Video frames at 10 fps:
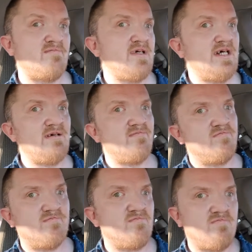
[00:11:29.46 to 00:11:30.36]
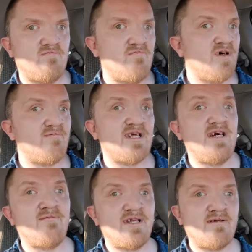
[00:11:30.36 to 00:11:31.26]
day, whatever
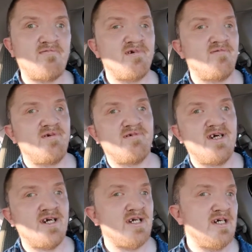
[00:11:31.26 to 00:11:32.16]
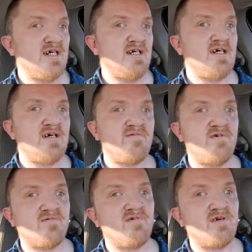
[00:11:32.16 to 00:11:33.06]
time it is, wherever you're at. Feel
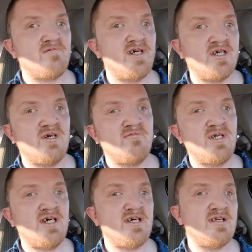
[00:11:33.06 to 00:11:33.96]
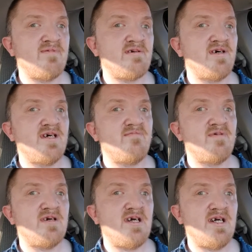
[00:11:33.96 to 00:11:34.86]
free to rate, comment, and subscribe,
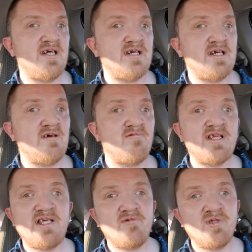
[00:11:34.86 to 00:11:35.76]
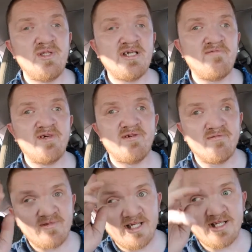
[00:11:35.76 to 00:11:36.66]
and I will see you in the next video.
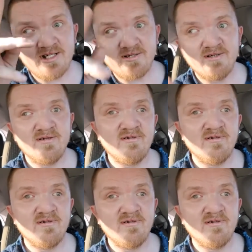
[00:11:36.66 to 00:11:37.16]
Take care.